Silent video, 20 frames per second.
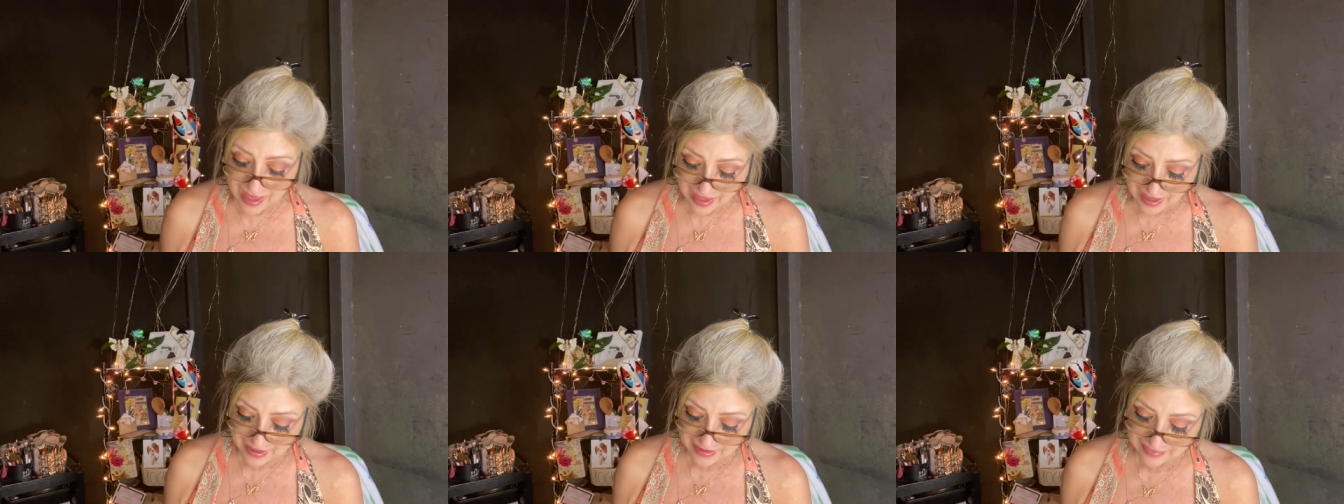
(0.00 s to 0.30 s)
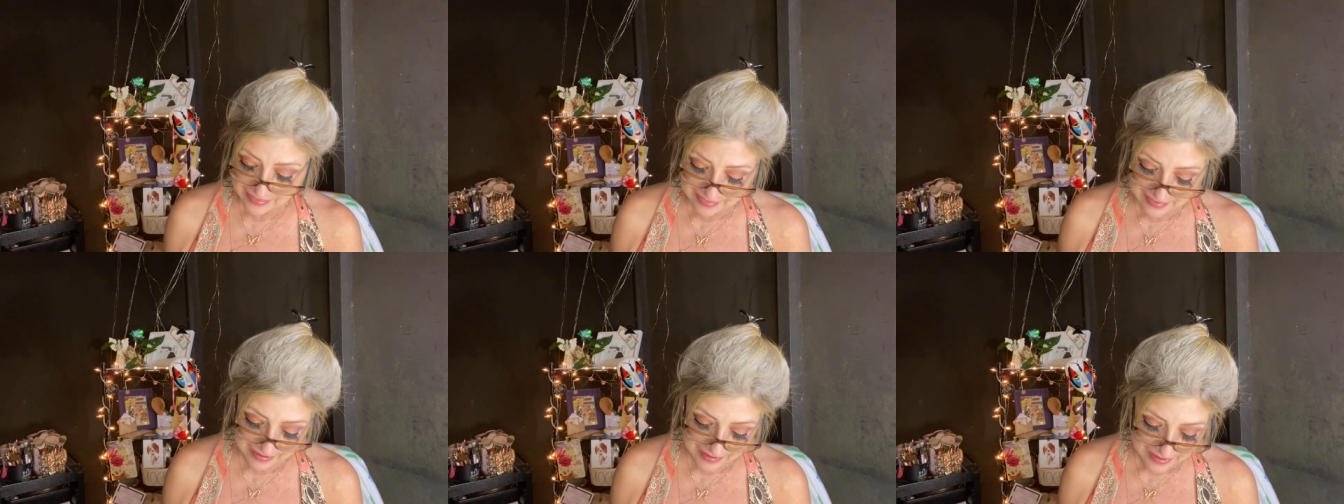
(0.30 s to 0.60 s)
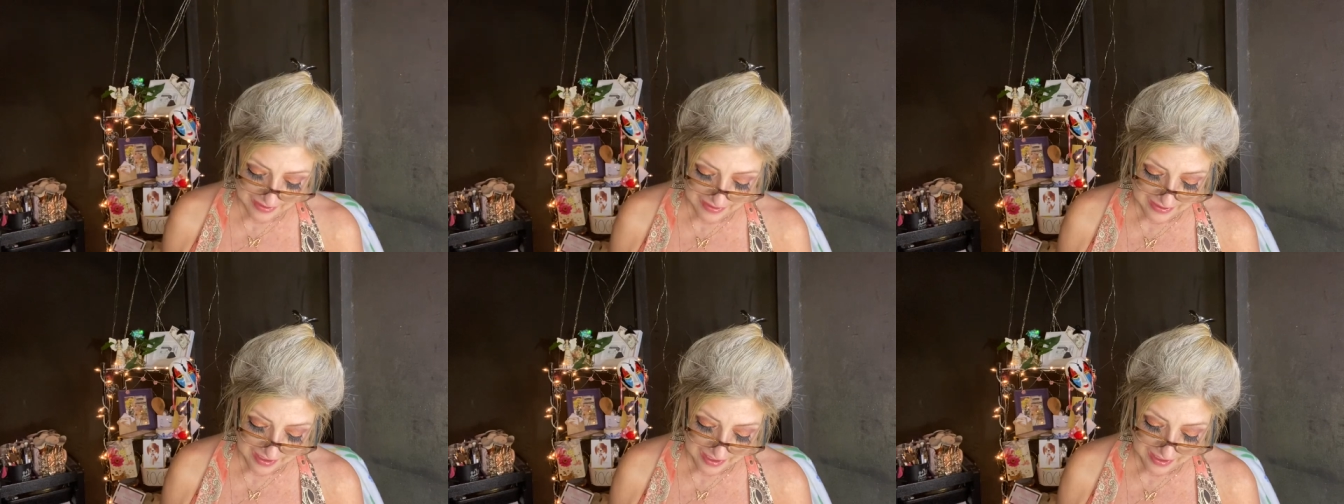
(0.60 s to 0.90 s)
And
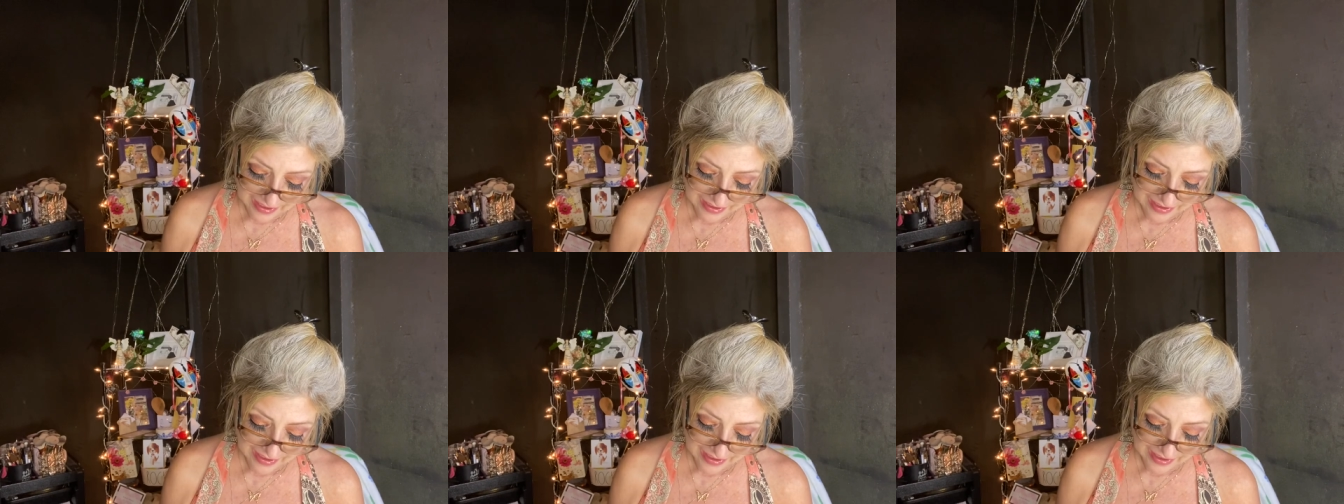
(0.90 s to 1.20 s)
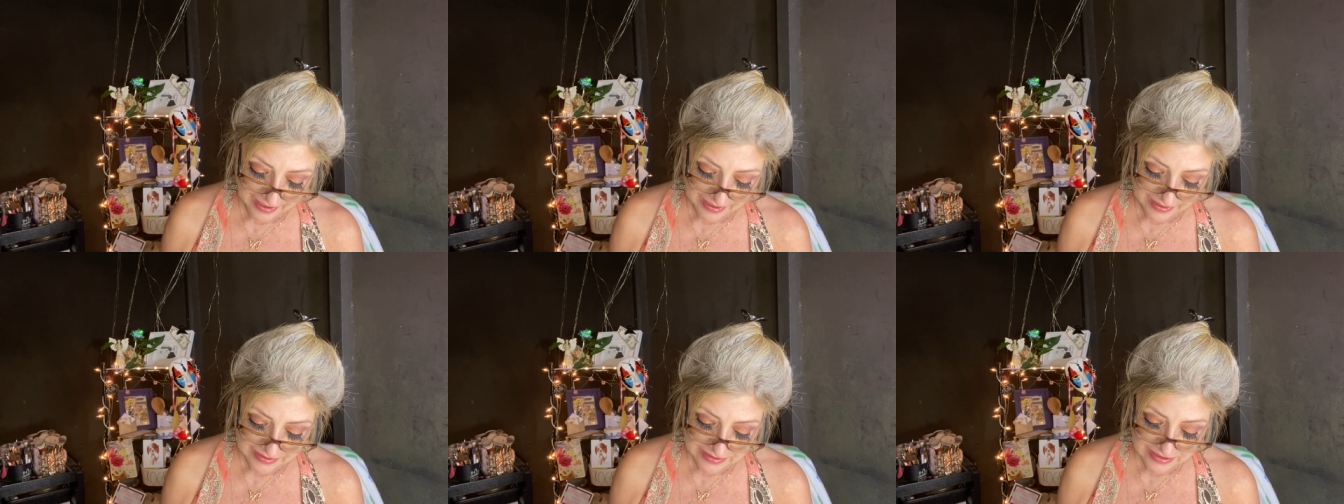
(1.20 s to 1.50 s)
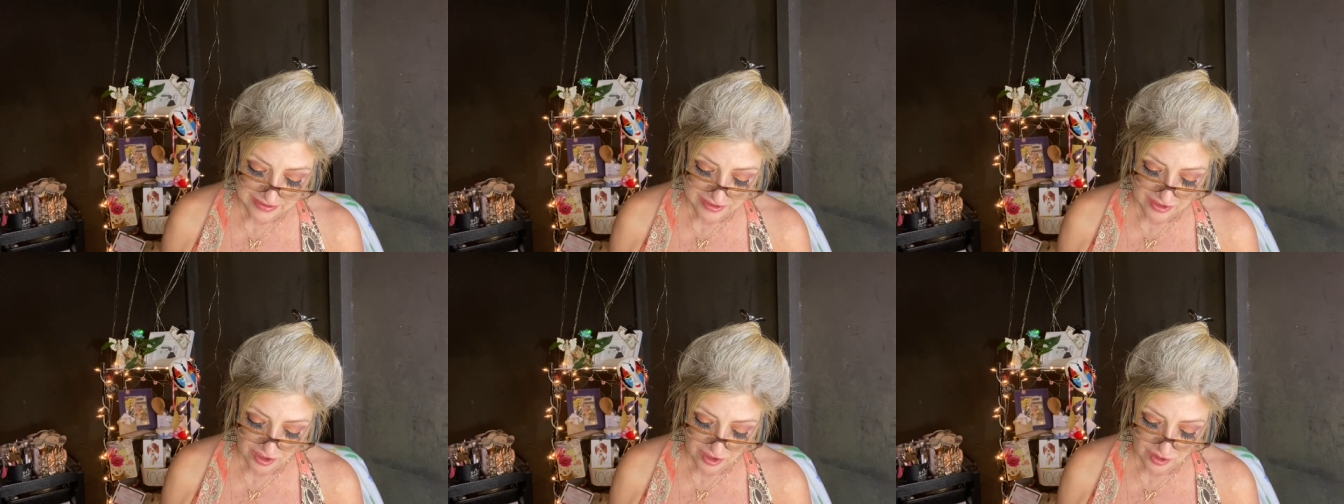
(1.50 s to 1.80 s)
then I got
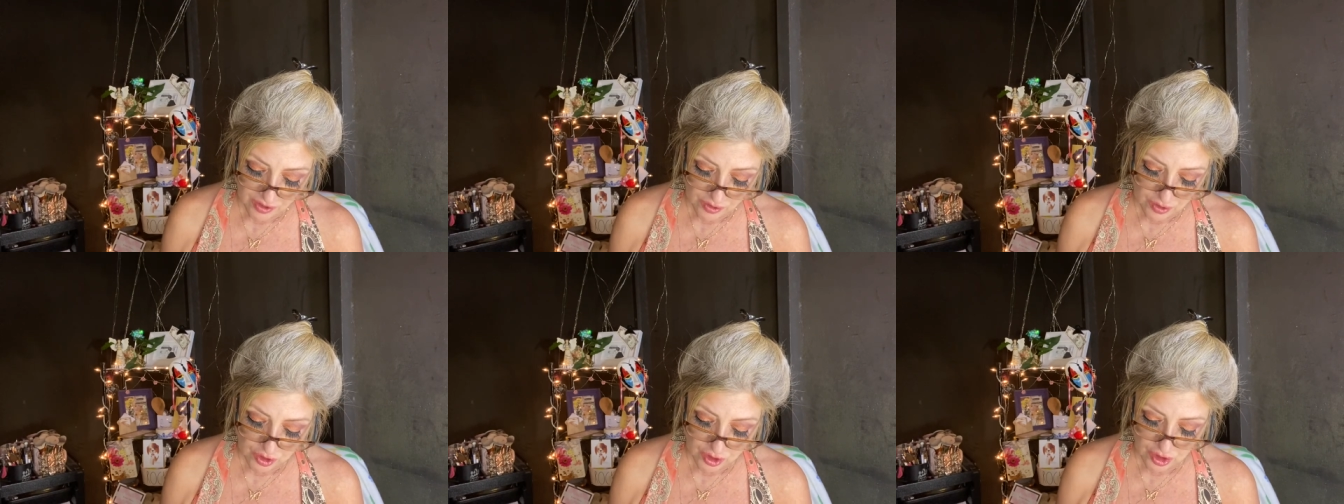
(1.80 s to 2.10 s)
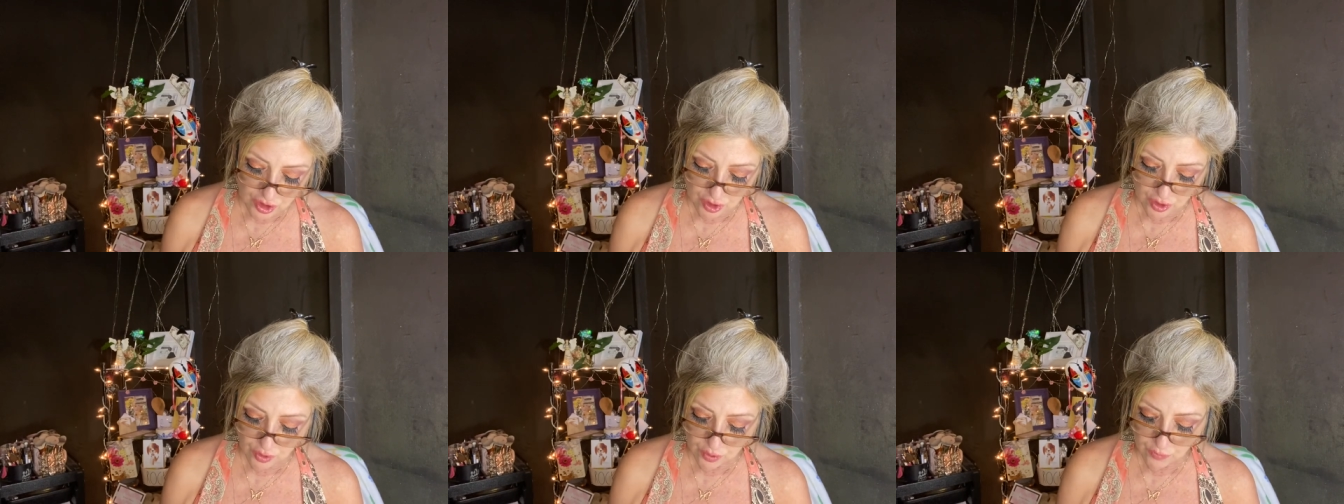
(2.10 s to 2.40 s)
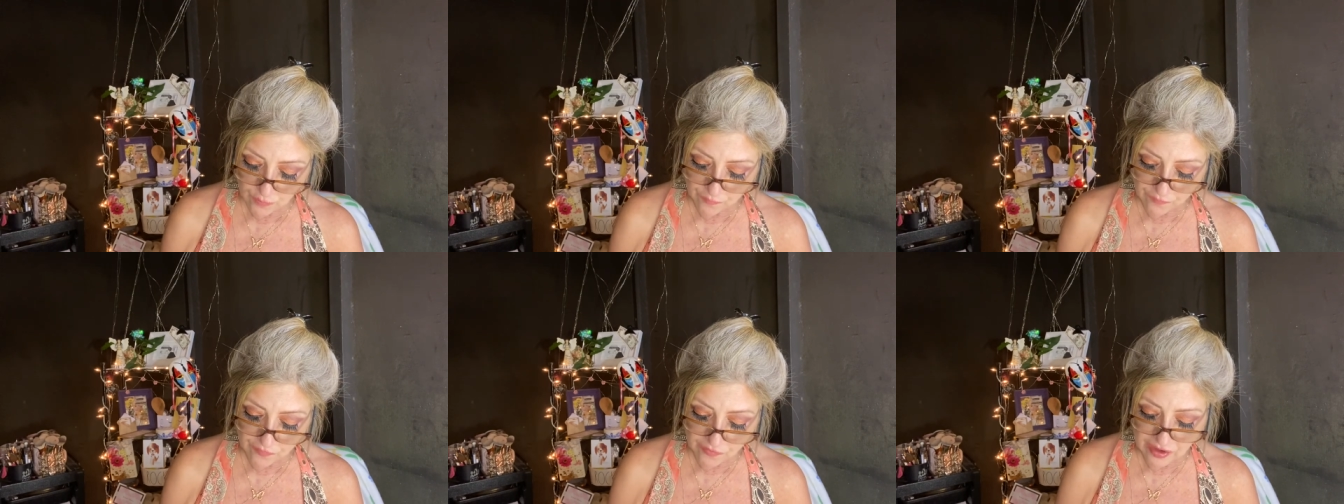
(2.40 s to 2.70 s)

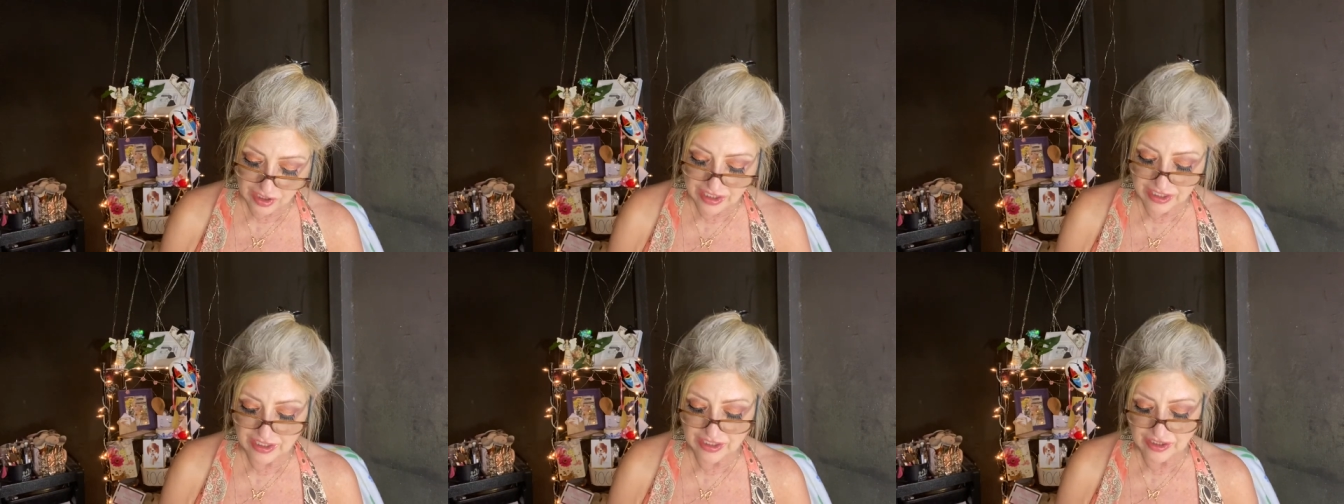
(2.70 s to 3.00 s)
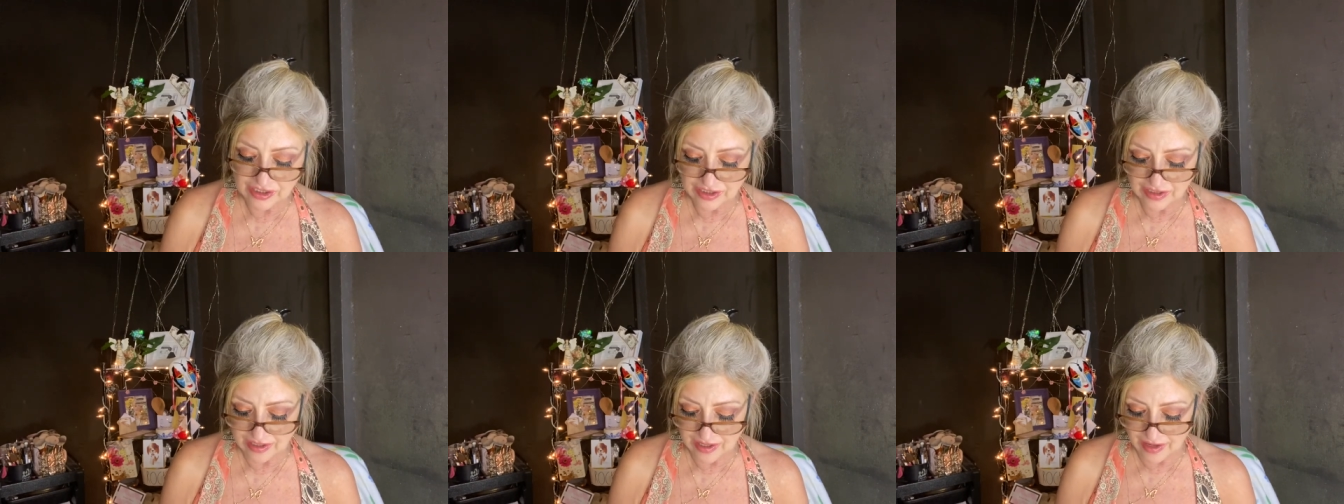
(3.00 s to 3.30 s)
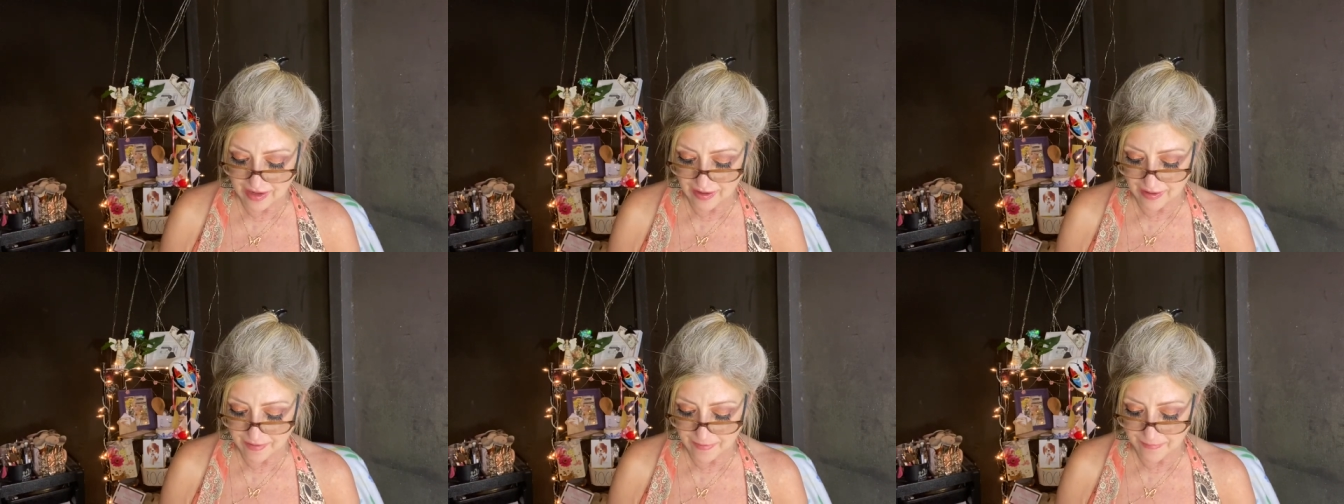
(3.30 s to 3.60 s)
two free
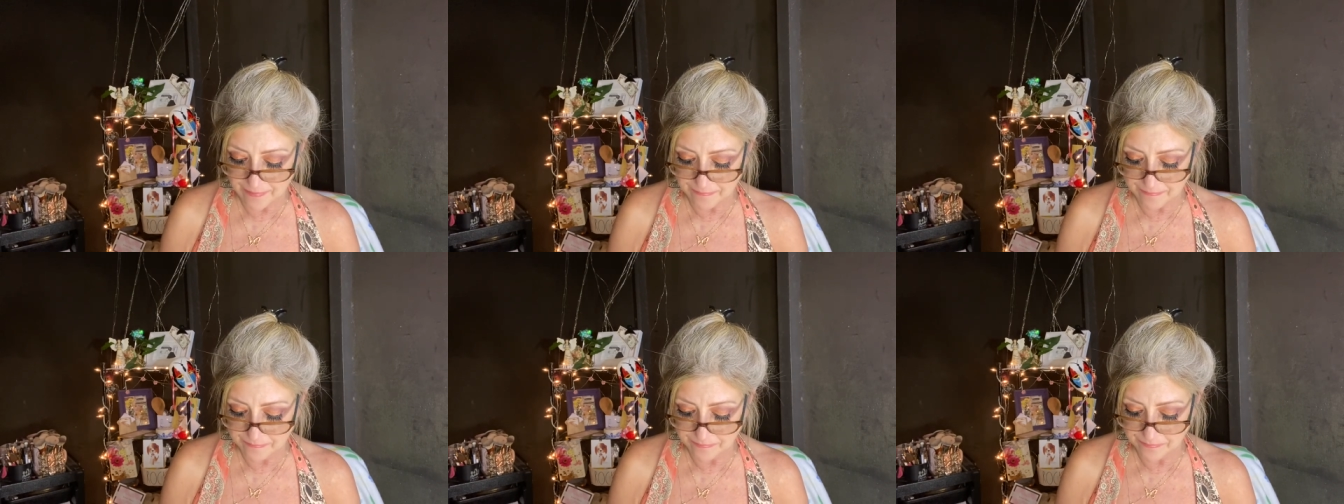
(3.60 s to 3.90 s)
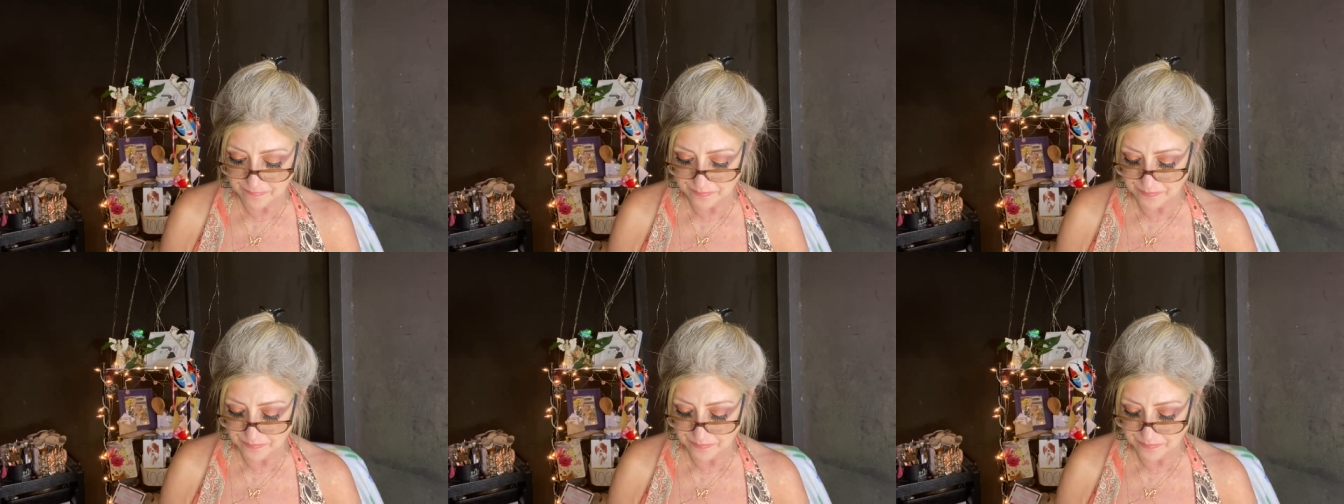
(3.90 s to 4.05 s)
um,